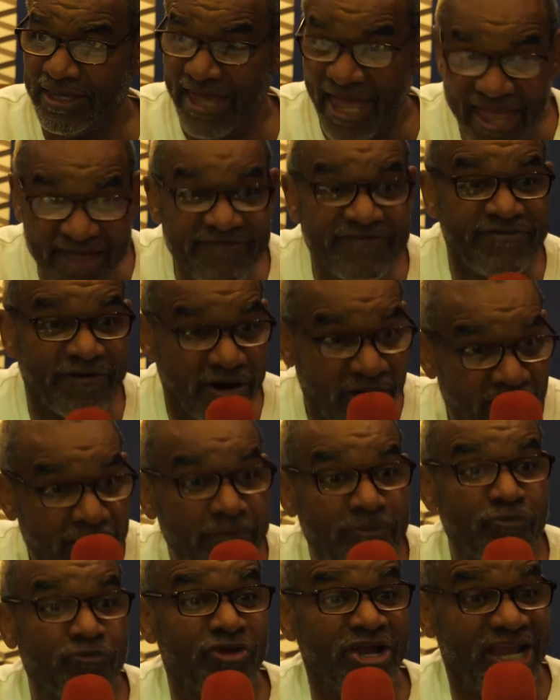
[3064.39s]
gave
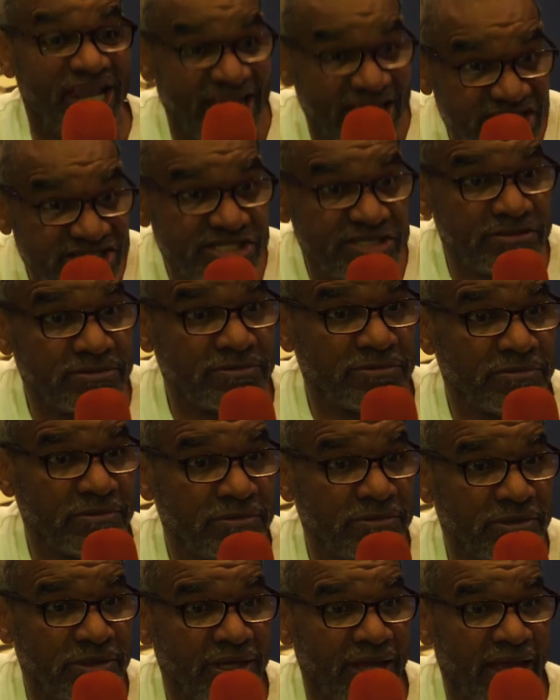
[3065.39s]
up religion
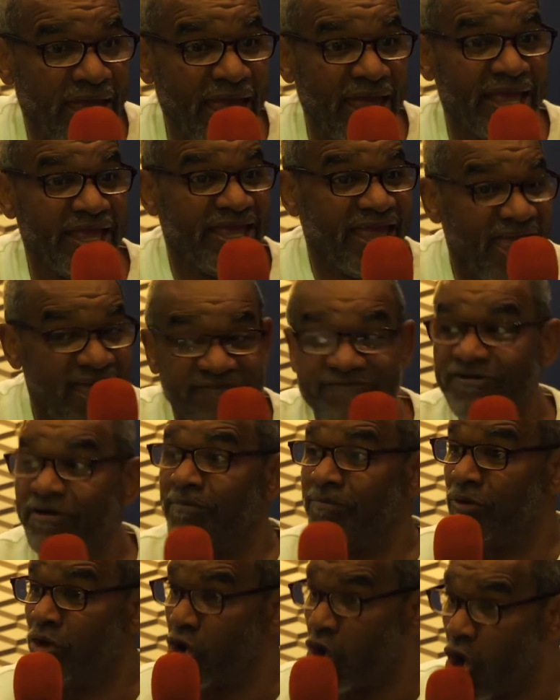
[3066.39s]
and gave
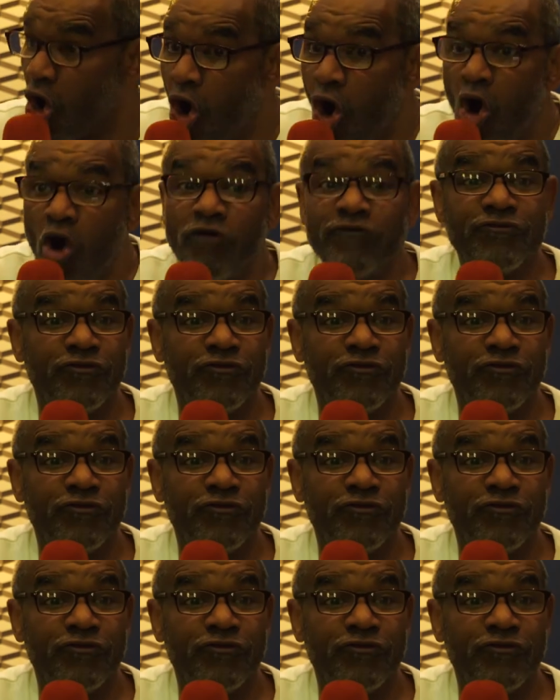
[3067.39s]
up law